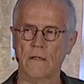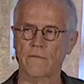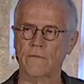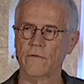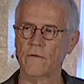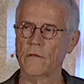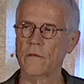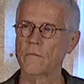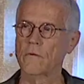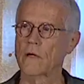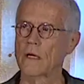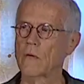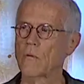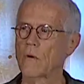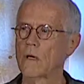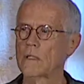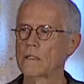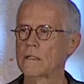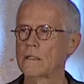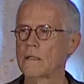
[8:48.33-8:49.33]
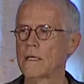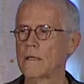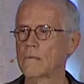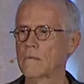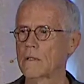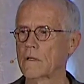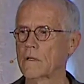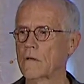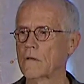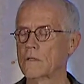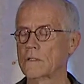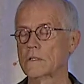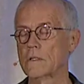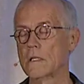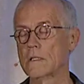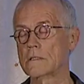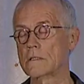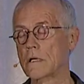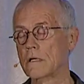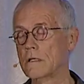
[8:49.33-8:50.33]
And furthermore, I wanted to name the goal. So
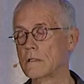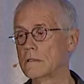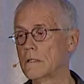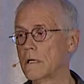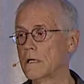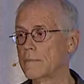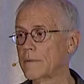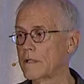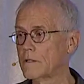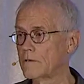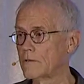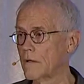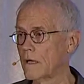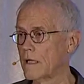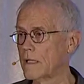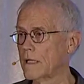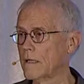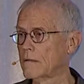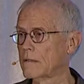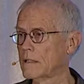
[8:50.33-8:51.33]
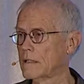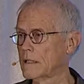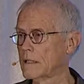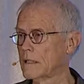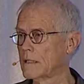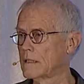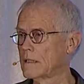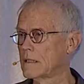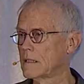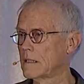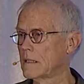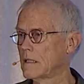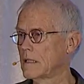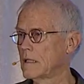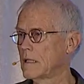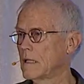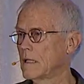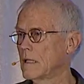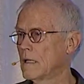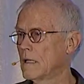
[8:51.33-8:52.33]
I started to talk about drawdown in 19,
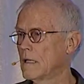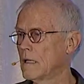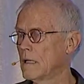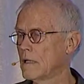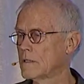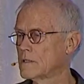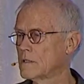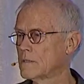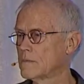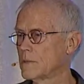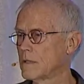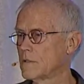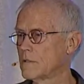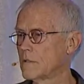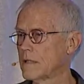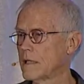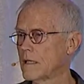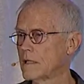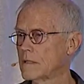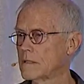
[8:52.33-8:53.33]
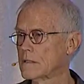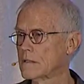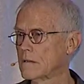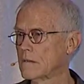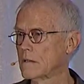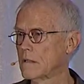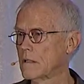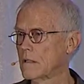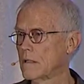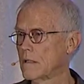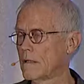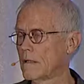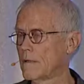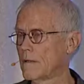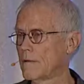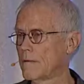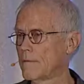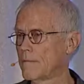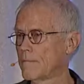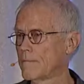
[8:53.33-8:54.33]
uh, excuse me, in 2001.
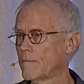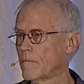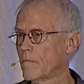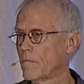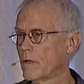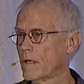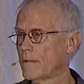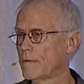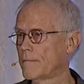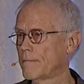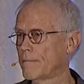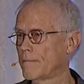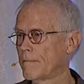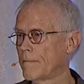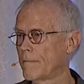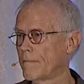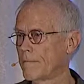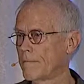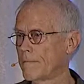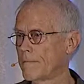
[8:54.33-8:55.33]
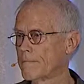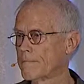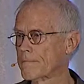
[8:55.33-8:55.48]
Uh, you know.